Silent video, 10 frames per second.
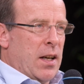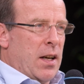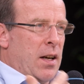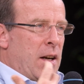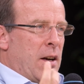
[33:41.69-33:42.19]

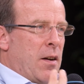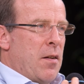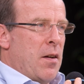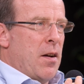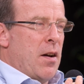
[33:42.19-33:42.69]

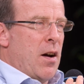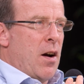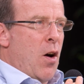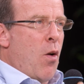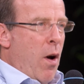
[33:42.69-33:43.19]

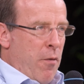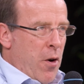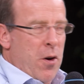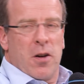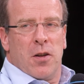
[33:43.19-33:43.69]

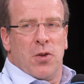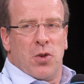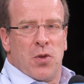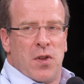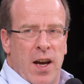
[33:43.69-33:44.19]
However,
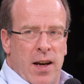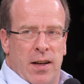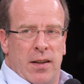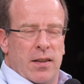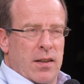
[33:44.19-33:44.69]
the day